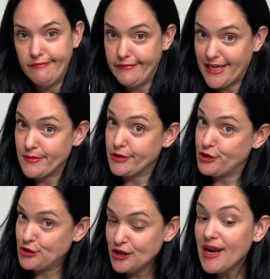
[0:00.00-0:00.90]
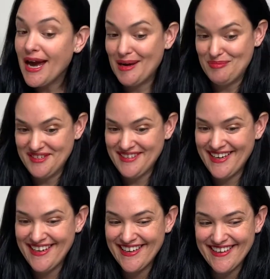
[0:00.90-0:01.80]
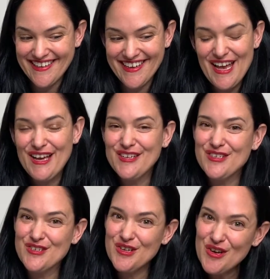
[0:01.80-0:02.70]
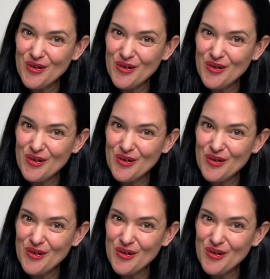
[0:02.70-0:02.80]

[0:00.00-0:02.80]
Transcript: that's what should happen, should